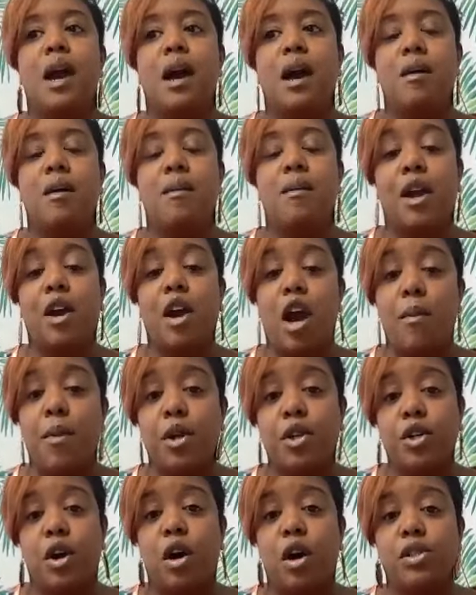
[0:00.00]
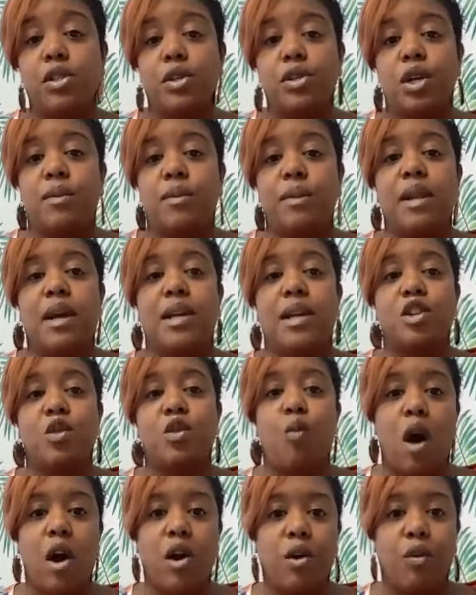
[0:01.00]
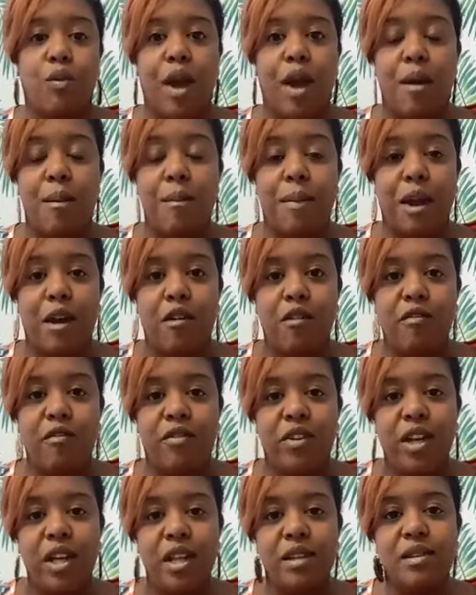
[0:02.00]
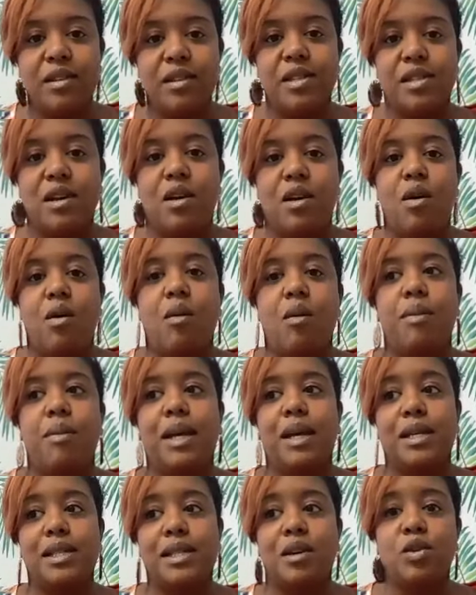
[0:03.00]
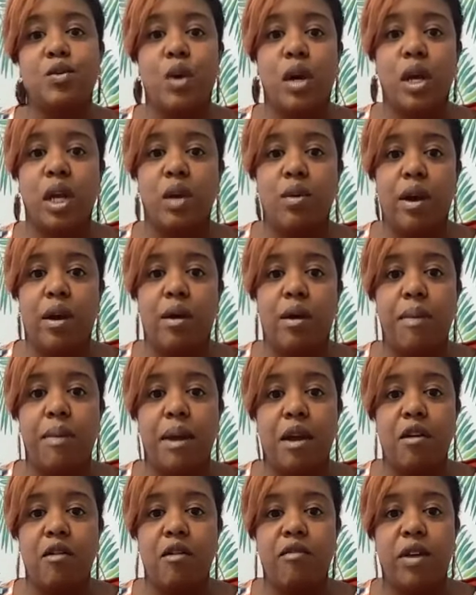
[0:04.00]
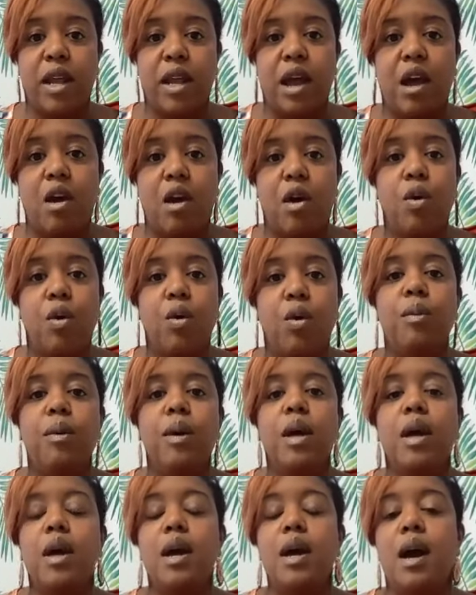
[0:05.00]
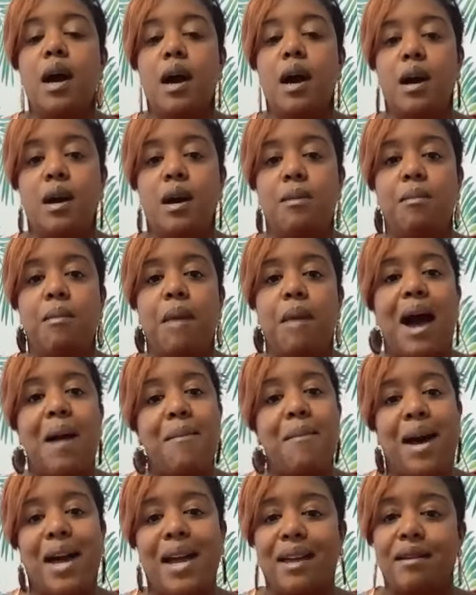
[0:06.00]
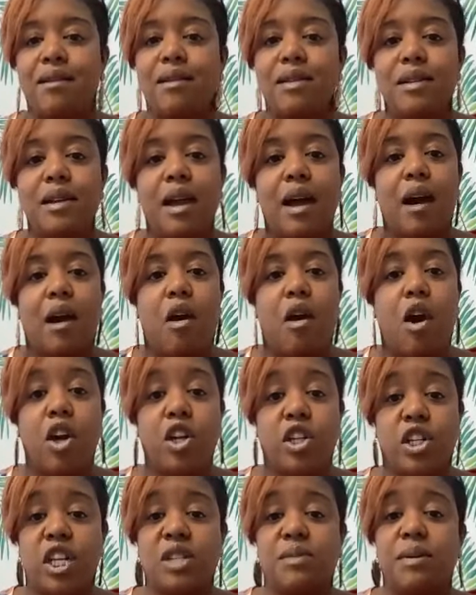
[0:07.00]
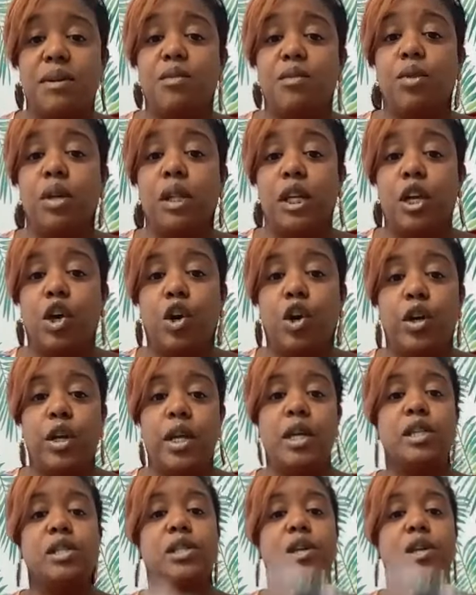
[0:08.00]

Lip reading: My chiropractor also told me not to walk around barefoot. And so because I was walking around barefoot at home, my arch has been really hurting.